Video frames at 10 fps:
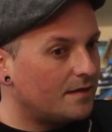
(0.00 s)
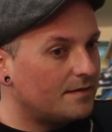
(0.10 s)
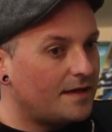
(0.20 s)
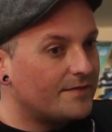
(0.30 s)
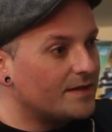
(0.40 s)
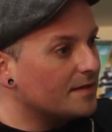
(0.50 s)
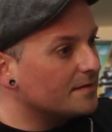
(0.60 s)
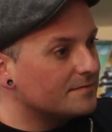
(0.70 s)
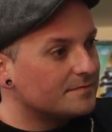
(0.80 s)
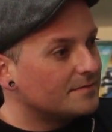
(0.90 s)
Everything.
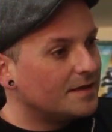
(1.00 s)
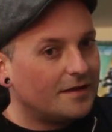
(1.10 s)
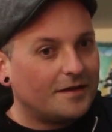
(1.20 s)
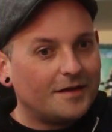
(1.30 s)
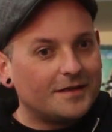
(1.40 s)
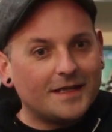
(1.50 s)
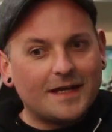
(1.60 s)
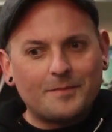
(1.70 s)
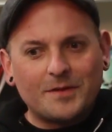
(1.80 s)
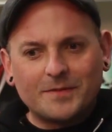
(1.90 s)

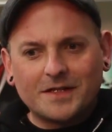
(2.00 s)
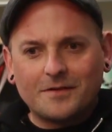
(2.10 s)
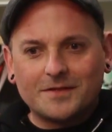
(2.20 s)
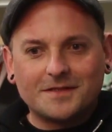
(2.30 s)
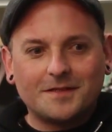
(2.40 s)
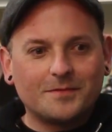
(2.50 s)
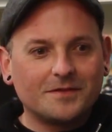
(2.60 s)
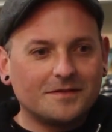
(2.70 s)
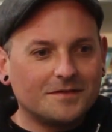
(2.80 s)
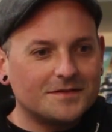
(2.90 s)
Yeah, people go, "What's your typical
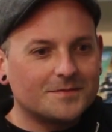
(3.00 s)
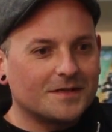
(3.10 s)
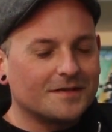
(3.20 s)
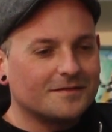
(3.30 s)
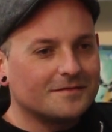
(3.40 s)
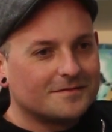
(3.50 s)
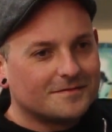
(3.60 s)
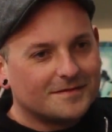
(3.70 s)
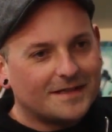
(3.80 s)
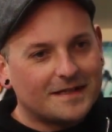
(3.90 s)
customer?" And
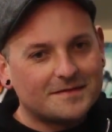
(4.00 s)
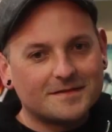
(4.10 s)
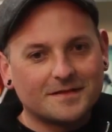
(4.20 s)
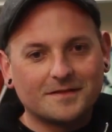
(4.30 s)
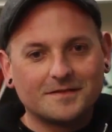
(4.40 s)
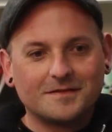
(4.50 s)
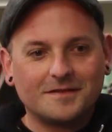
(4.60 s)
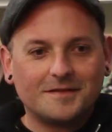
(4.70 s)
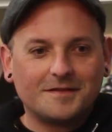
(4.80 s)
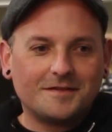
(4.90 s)
the answer's like
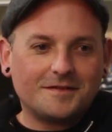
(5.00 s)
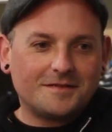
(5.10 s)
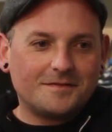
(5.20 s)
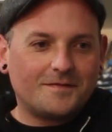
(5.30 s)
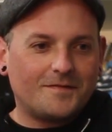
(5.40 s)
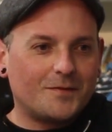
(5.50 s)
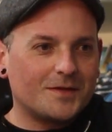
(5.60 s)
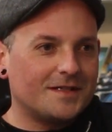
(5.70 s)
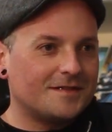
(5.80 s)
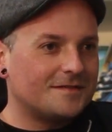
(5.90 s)
4
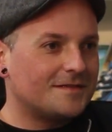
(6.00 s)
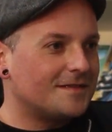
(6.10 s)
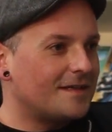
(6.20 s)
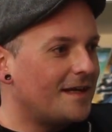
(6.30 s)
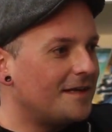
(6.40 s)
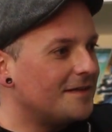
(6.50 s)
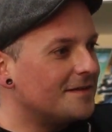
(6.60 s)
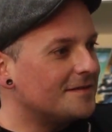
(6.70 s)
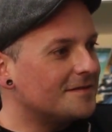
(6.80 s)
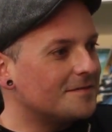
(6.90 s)
years to 80
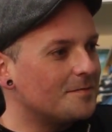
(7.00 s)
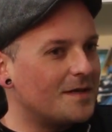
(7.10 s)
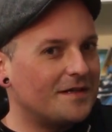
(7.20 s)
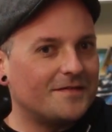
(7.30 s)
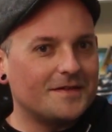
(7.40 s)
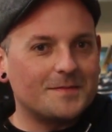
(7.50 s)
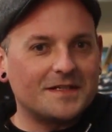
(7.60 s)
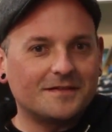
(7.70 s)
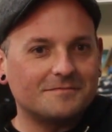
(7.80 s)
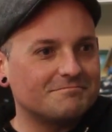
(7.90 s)
years, male,
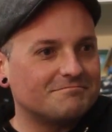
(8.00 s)
female.